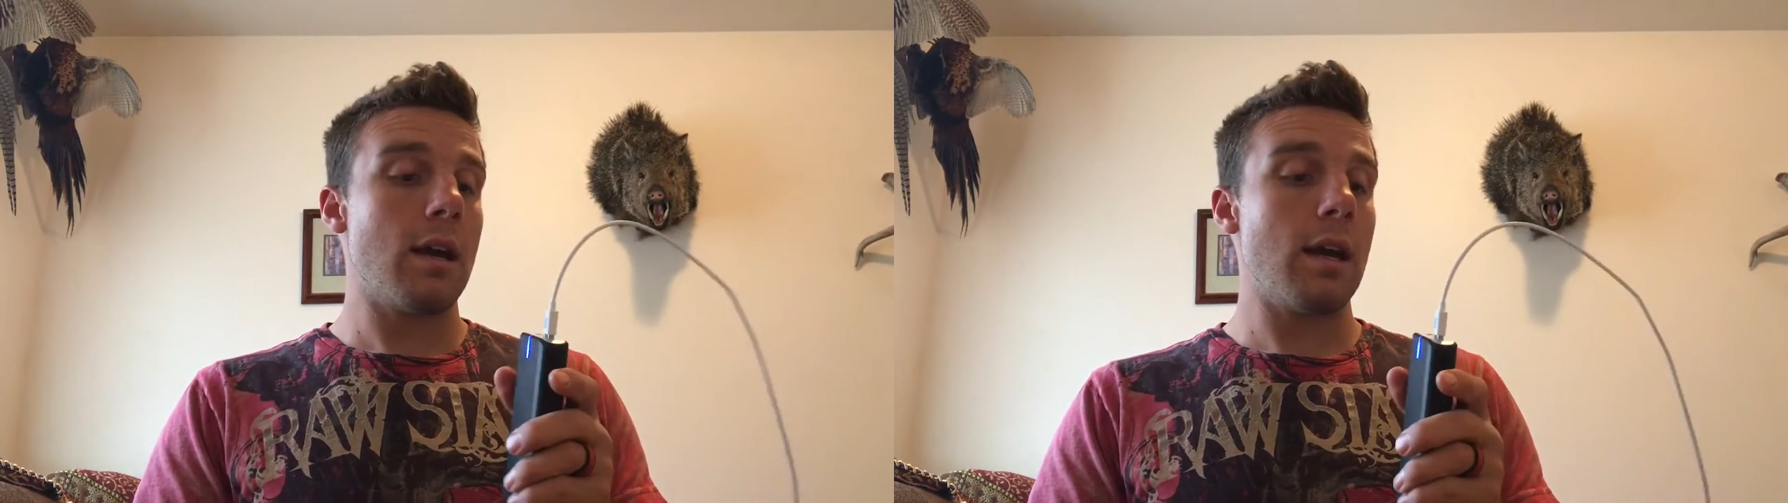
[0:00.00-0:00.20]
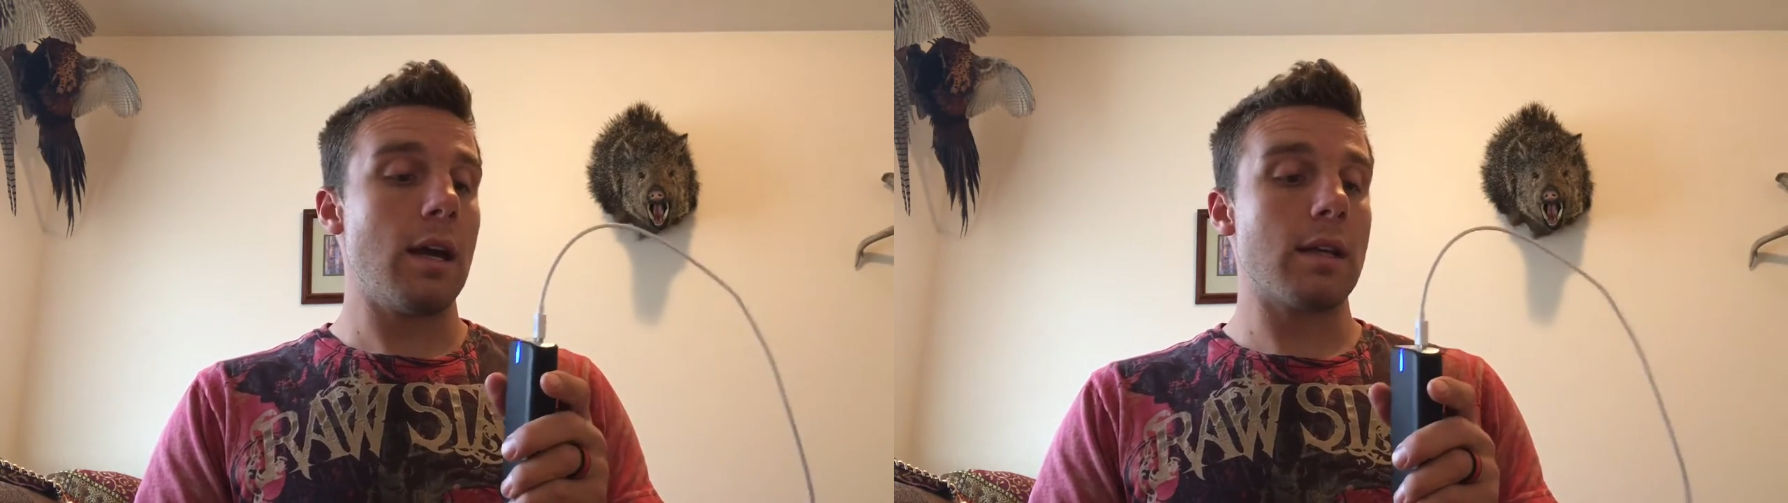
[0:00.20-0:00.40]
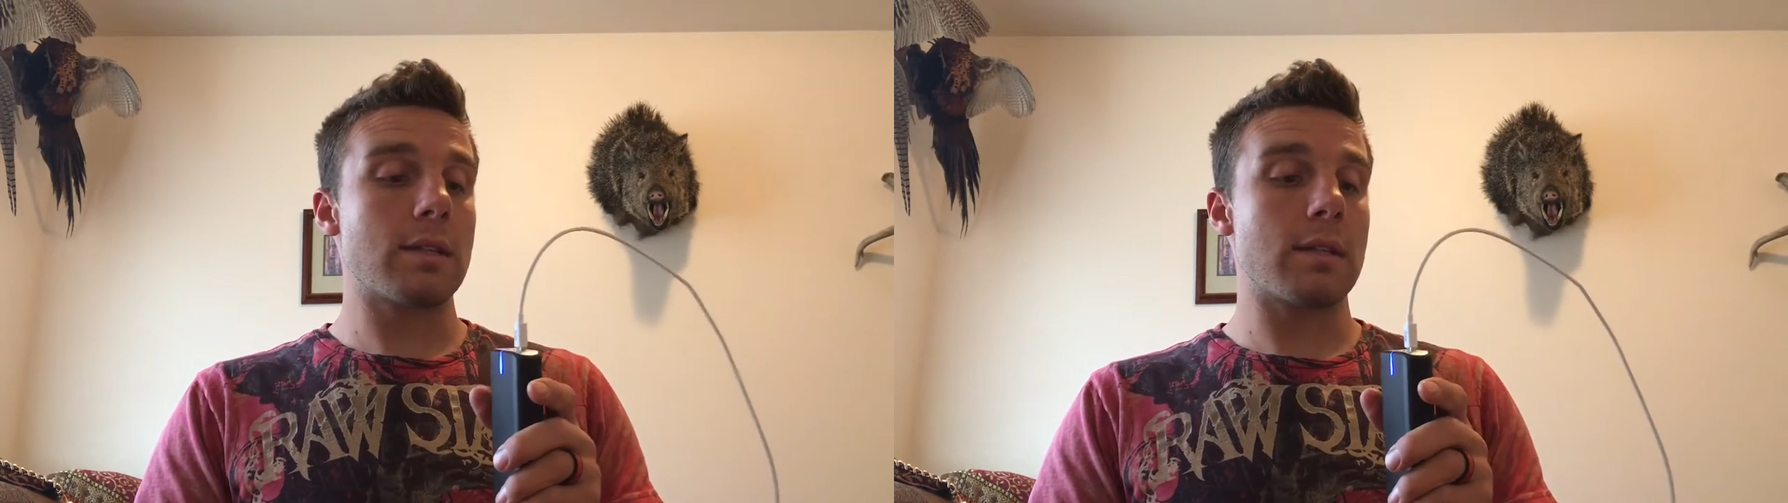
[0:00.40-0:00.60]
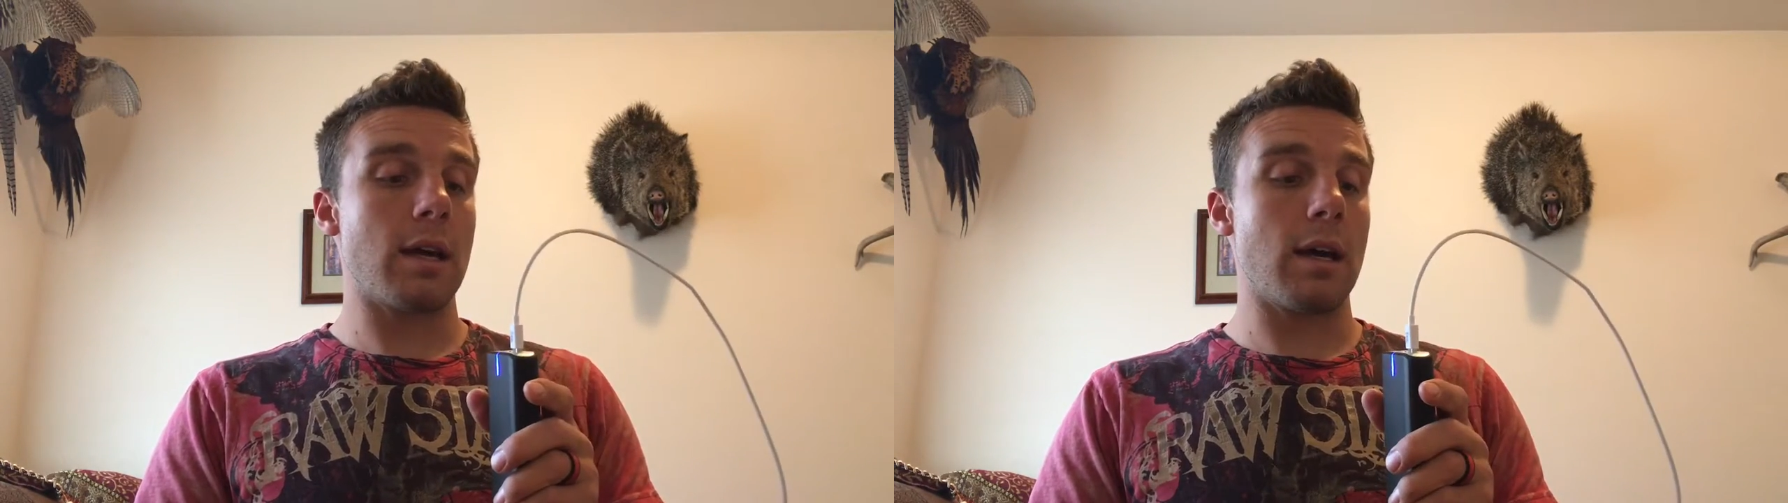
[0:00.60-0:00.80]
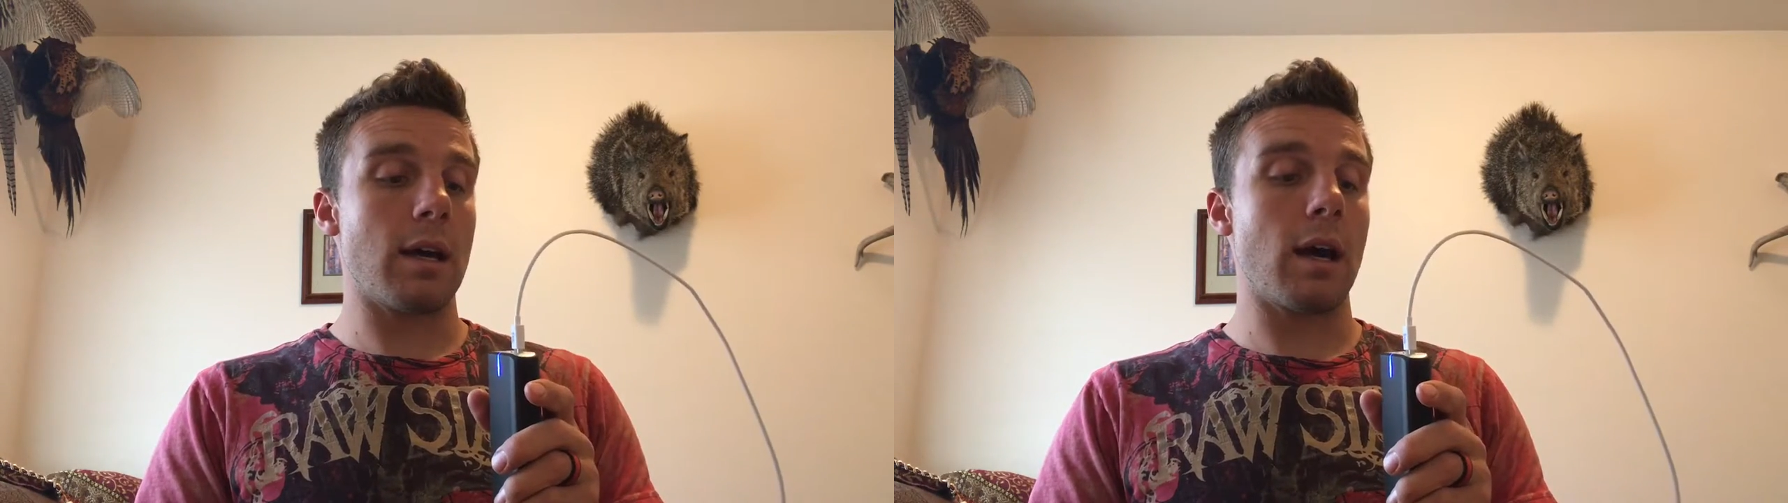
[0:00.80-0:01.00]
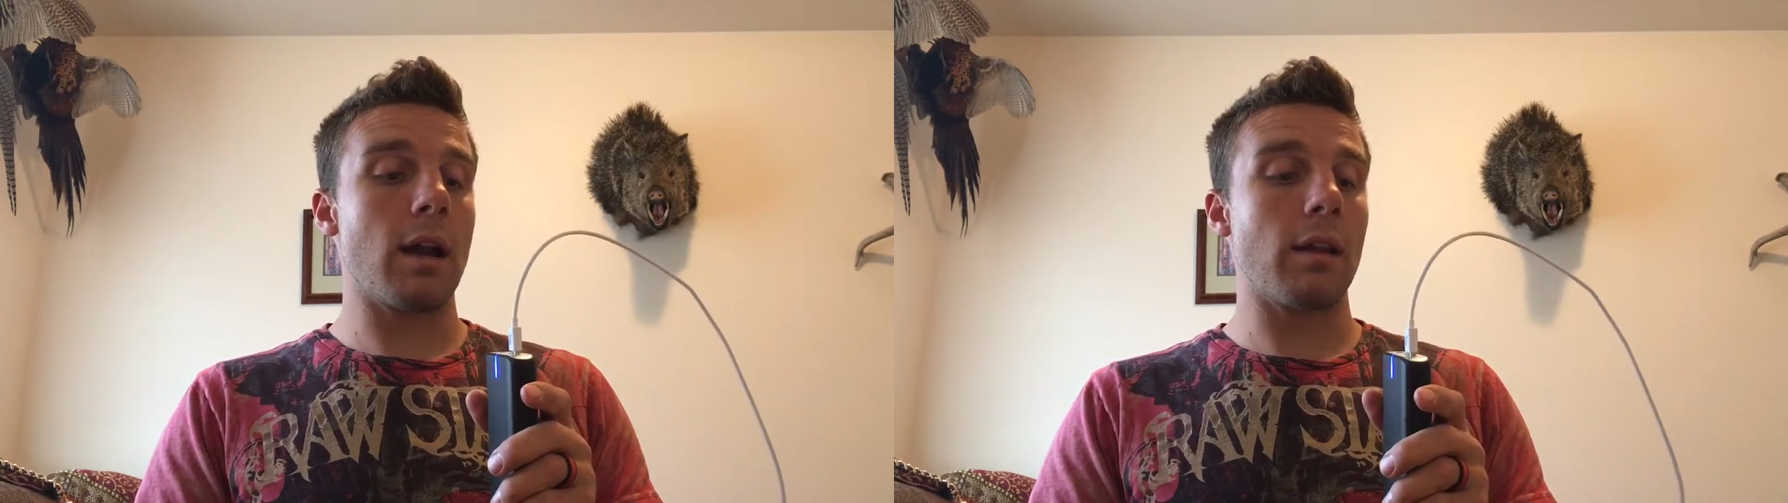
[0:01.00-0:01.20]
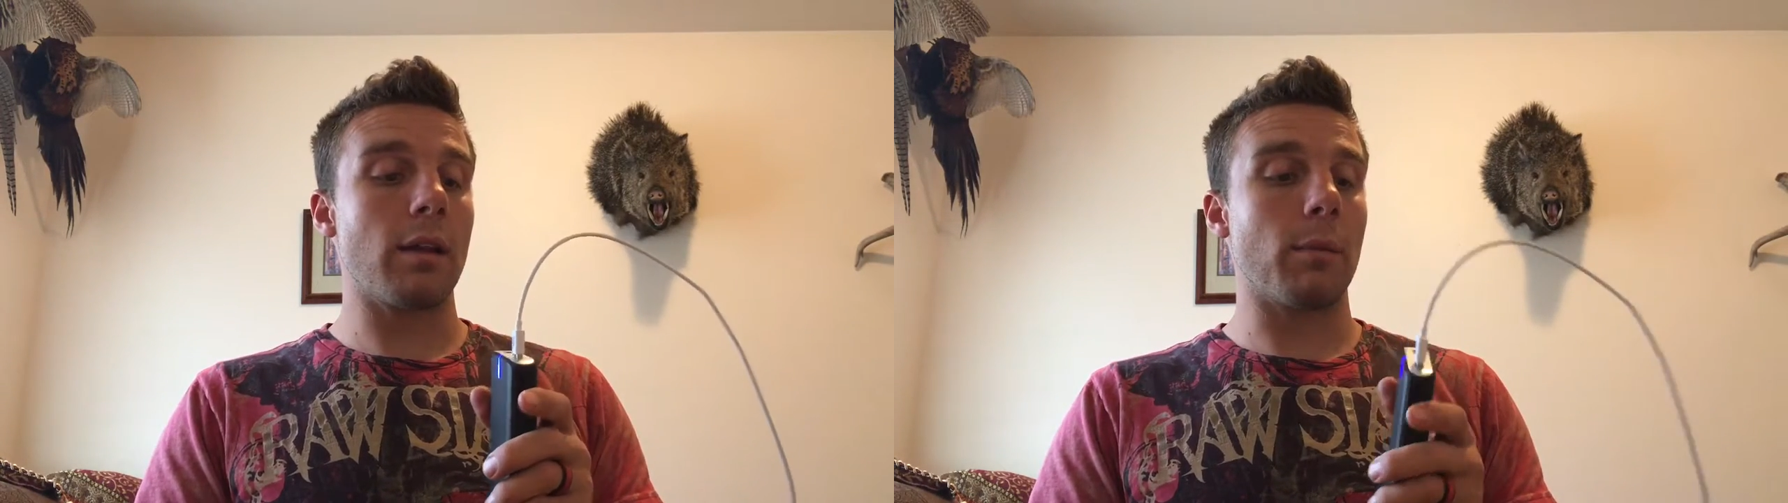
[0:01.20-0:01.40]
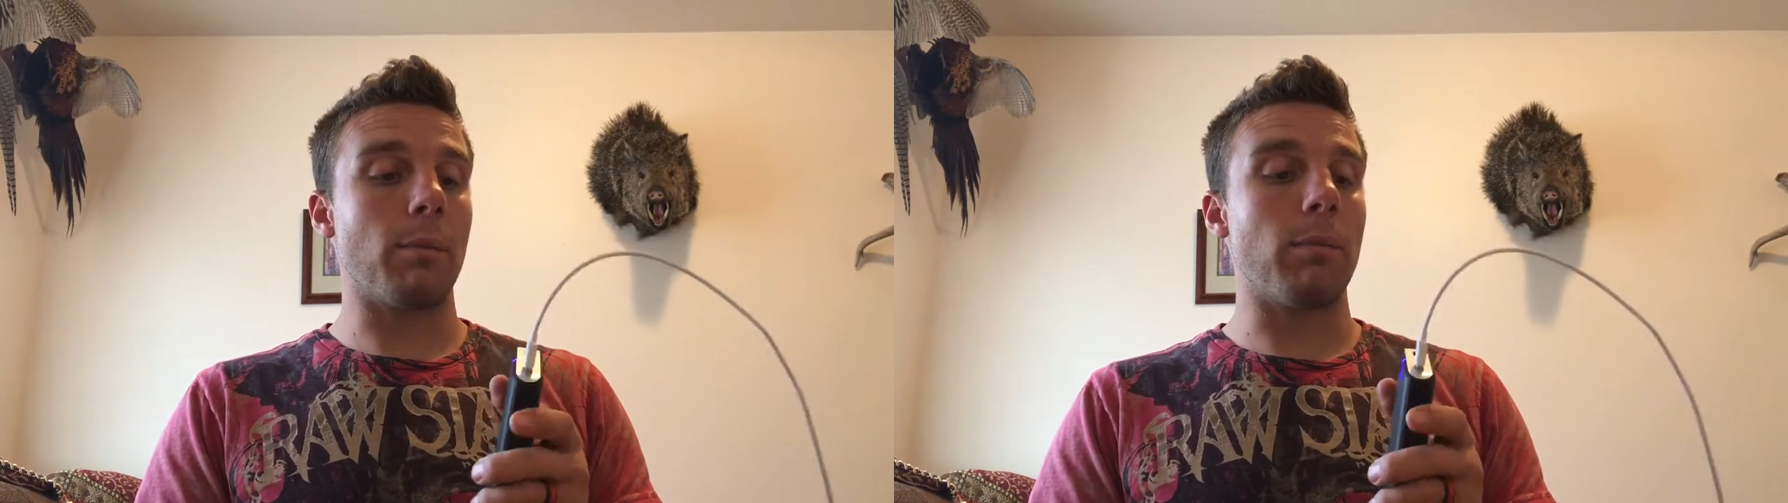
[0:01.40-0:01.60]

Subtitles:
It's got a little